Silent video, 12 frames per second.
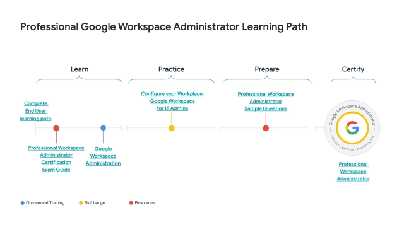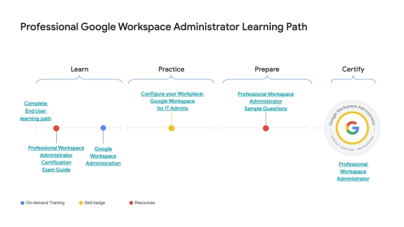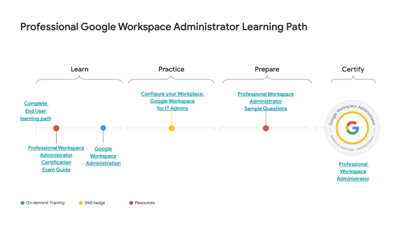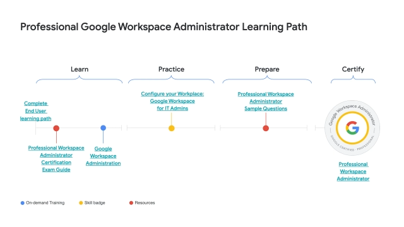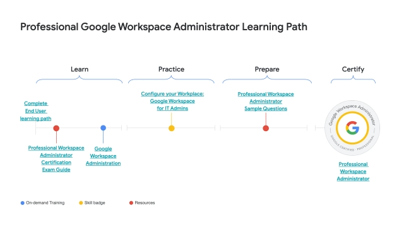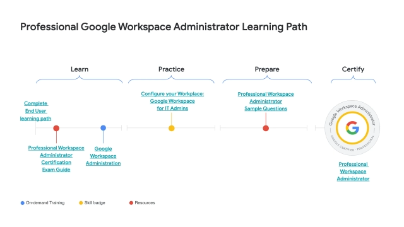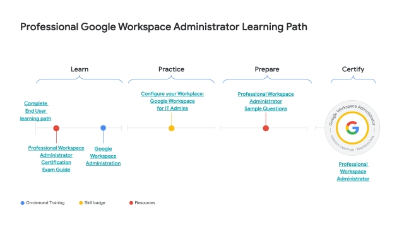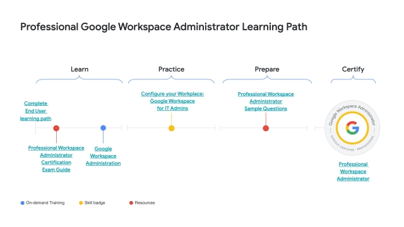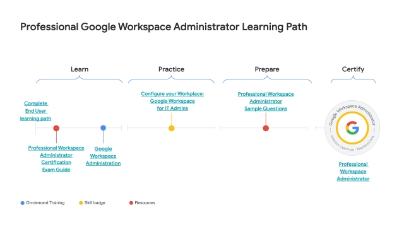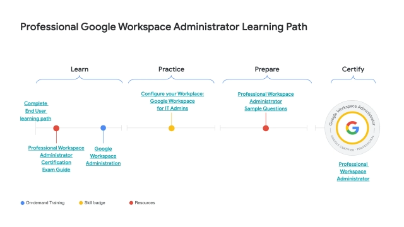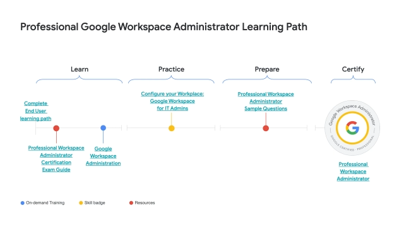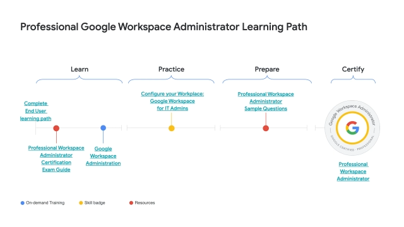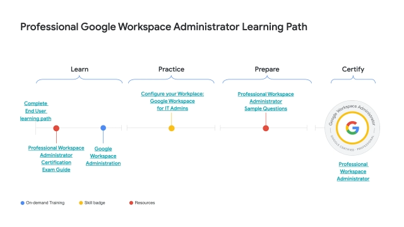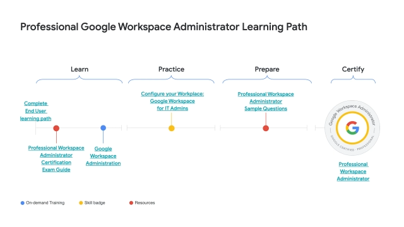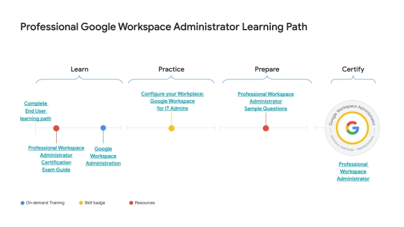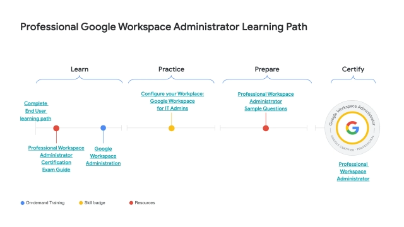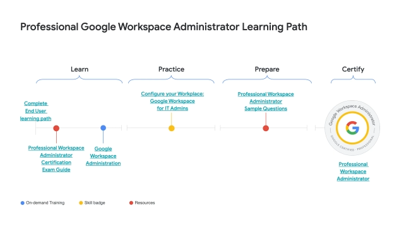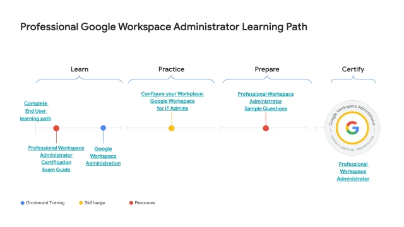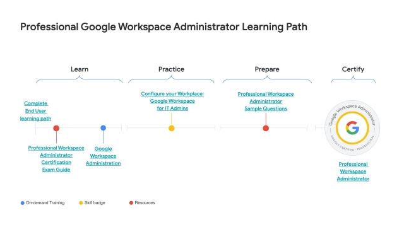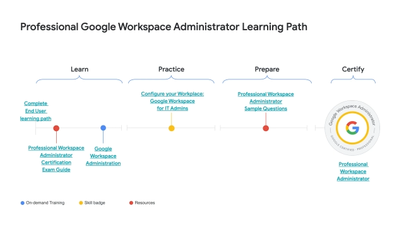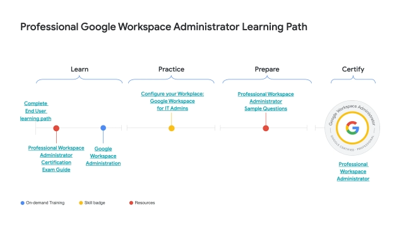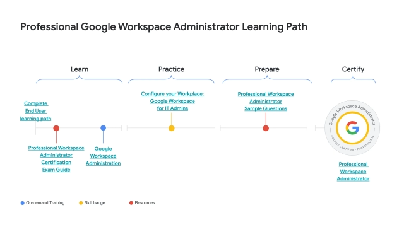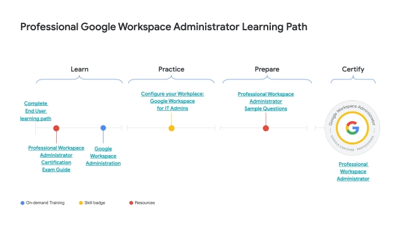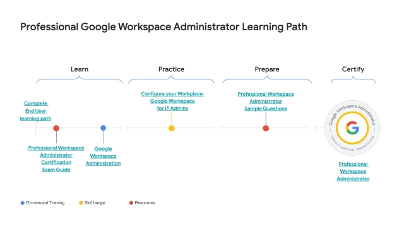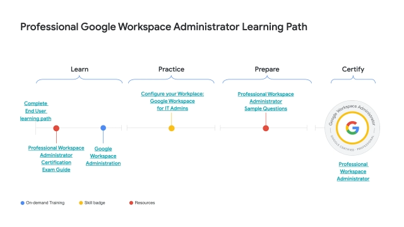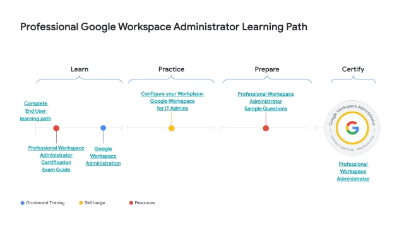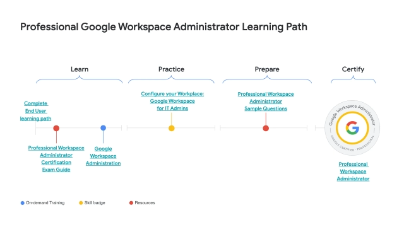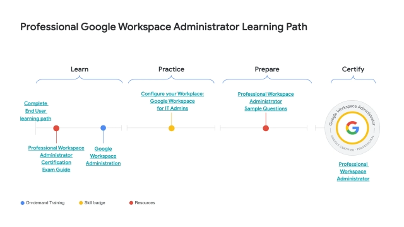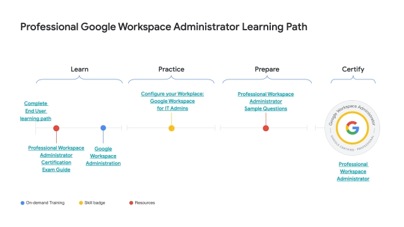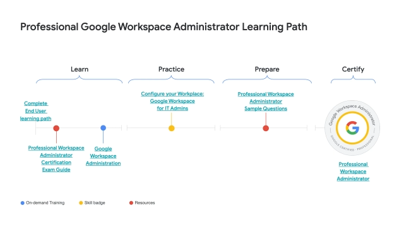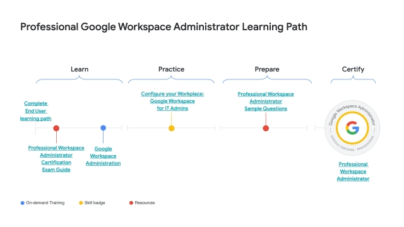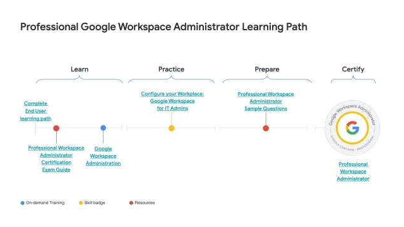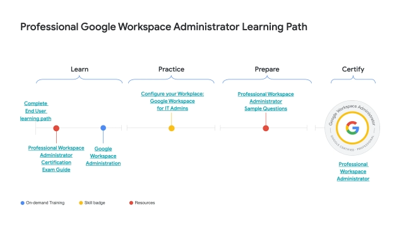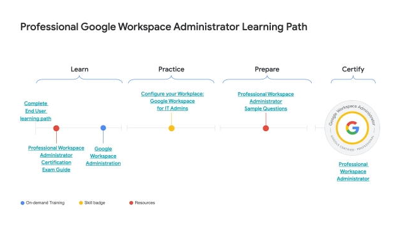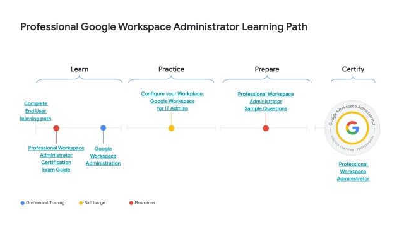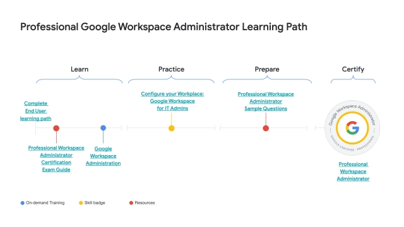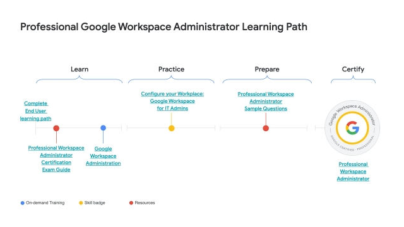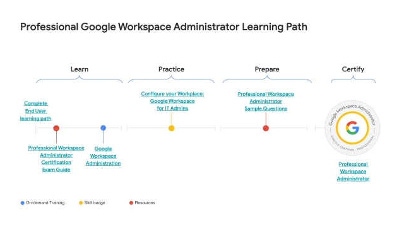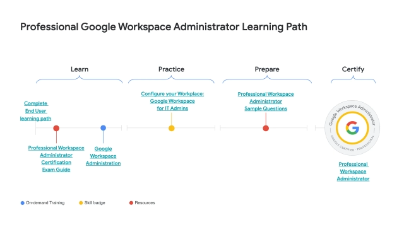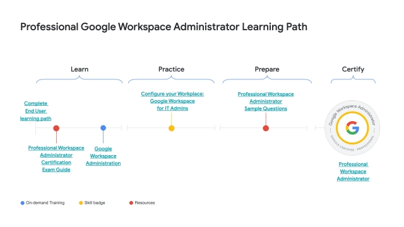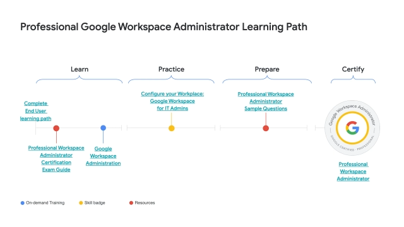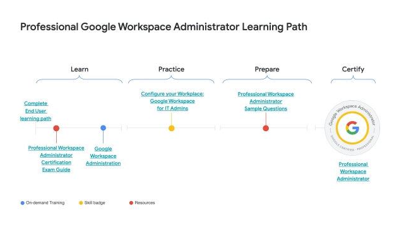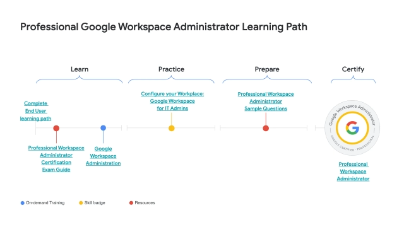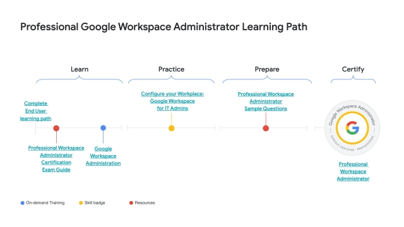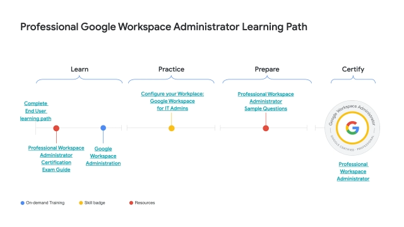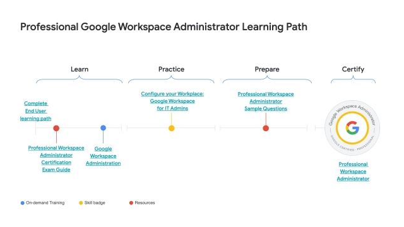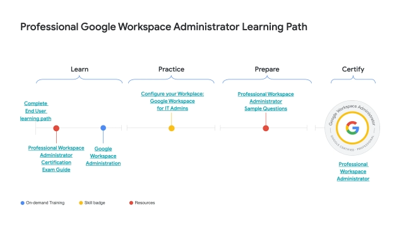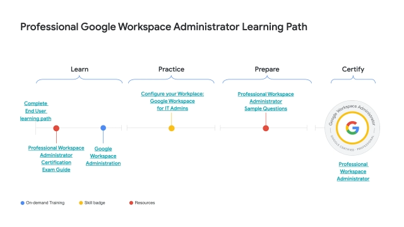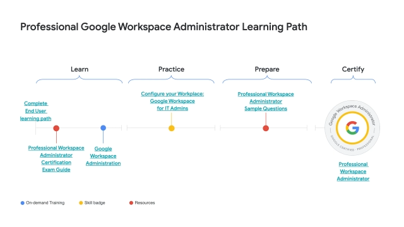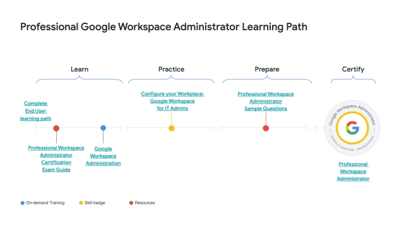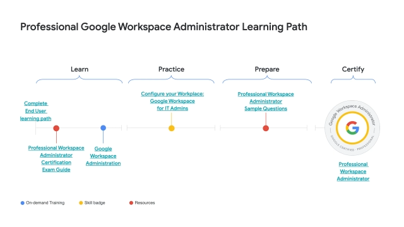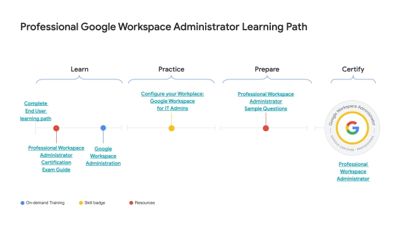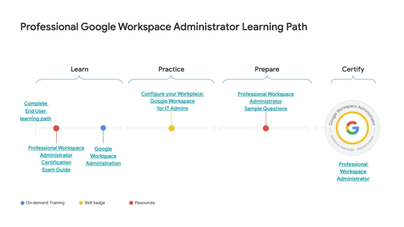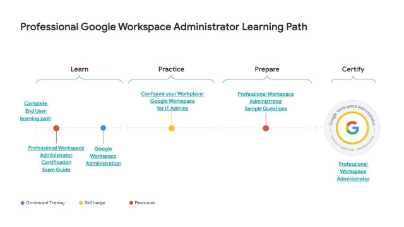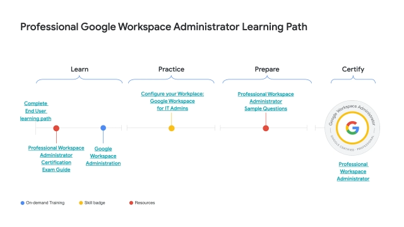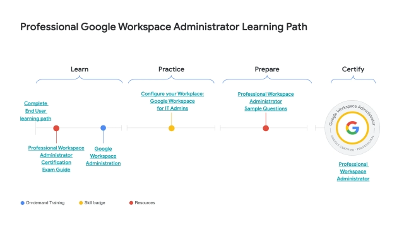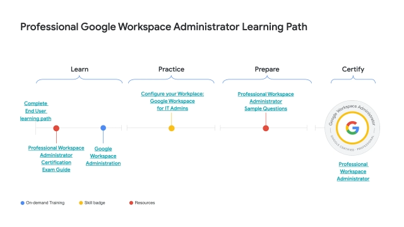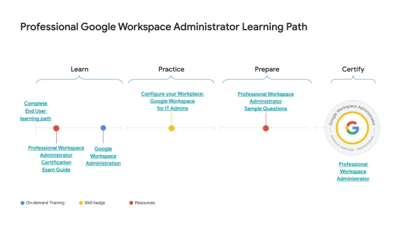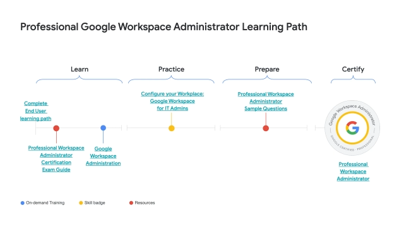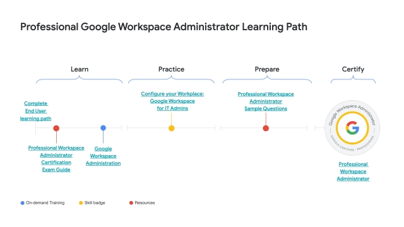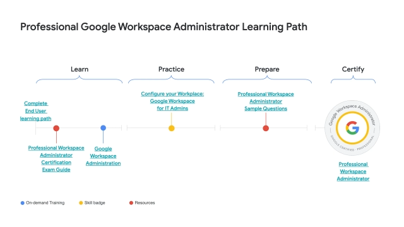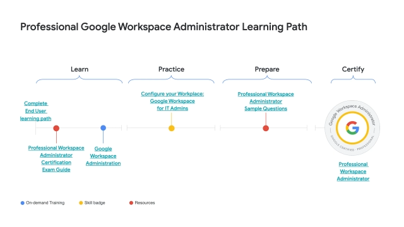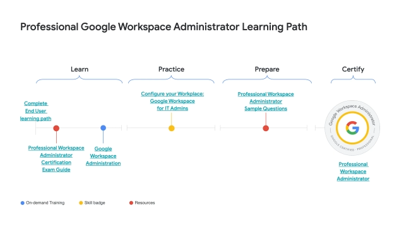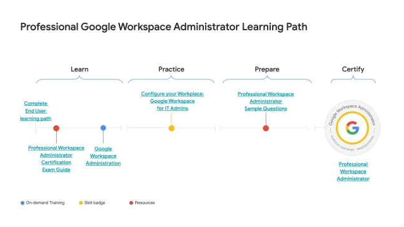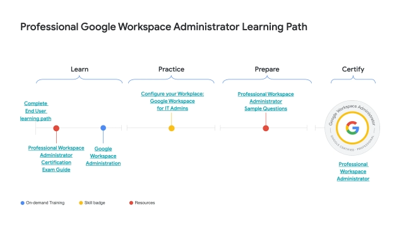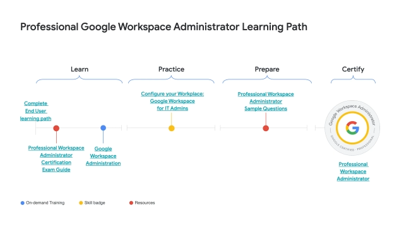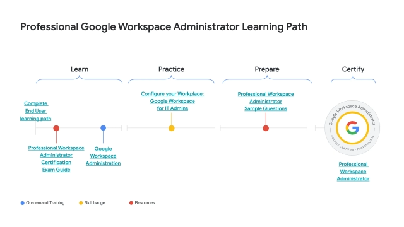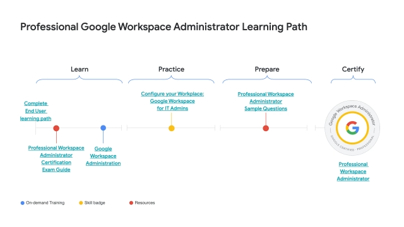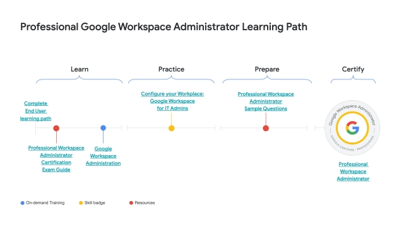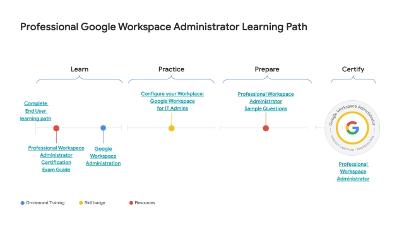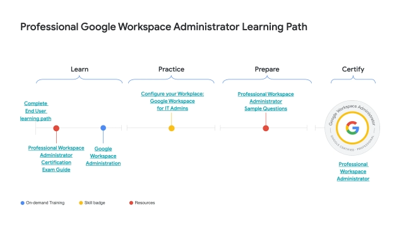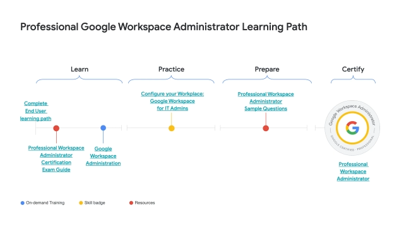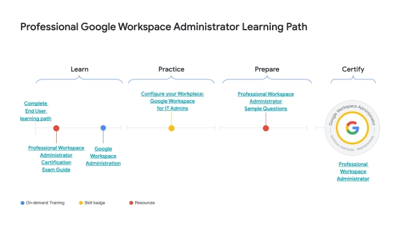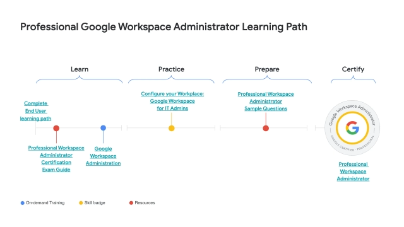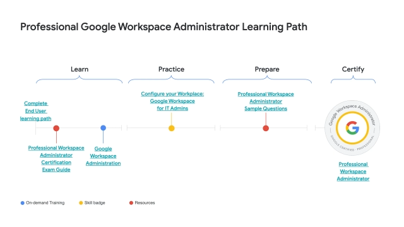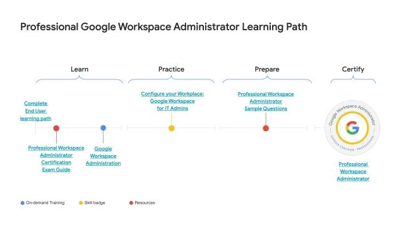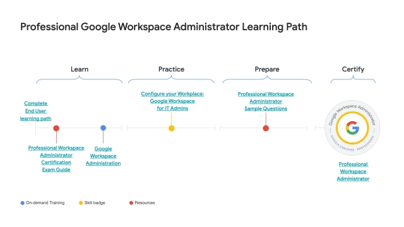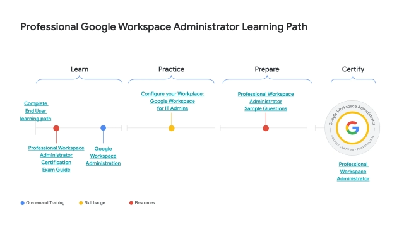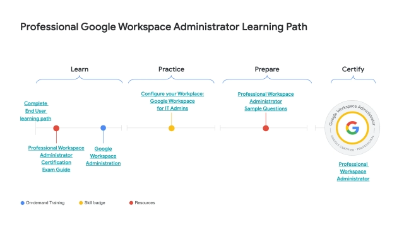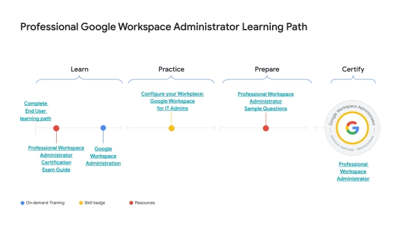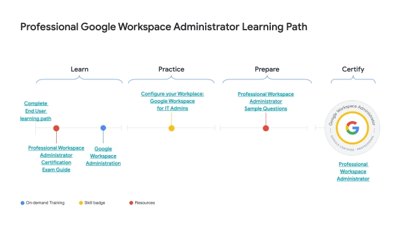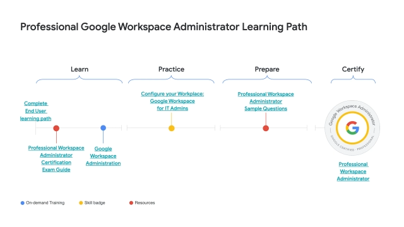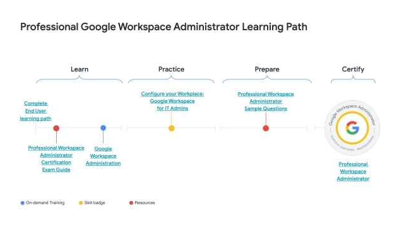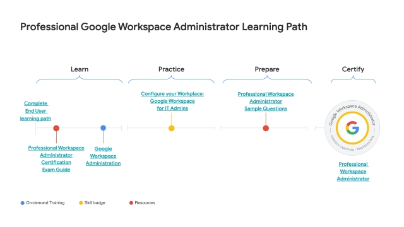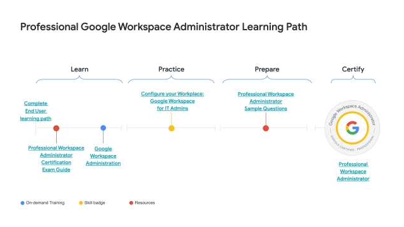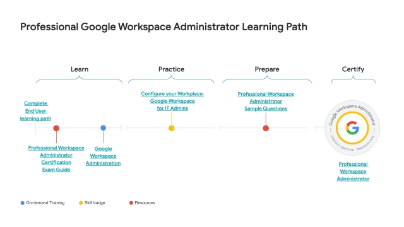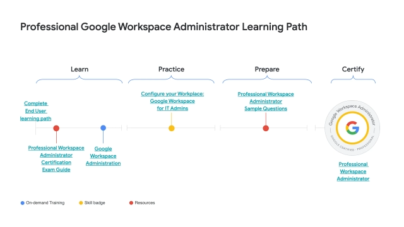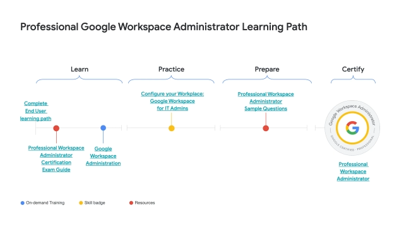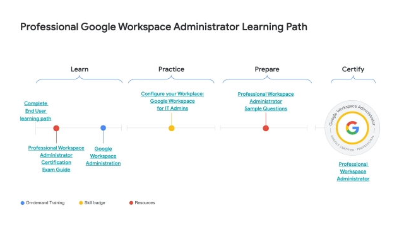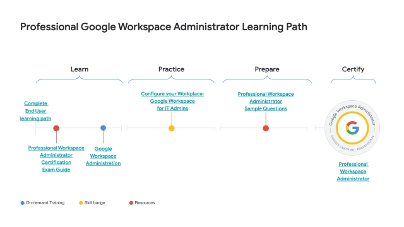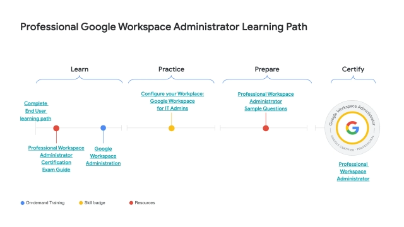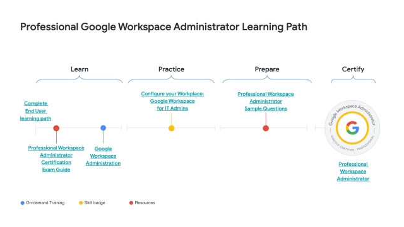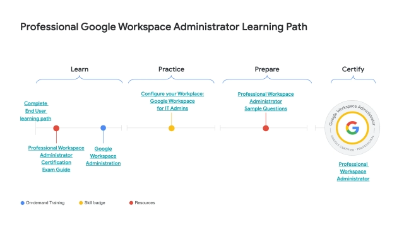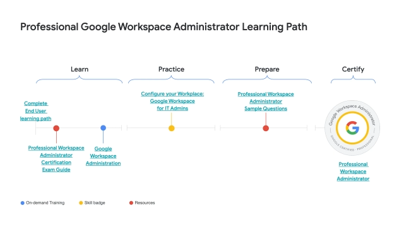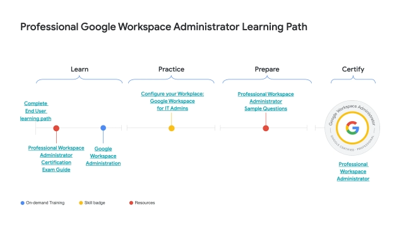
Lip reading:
Nobody's mouth can be seen.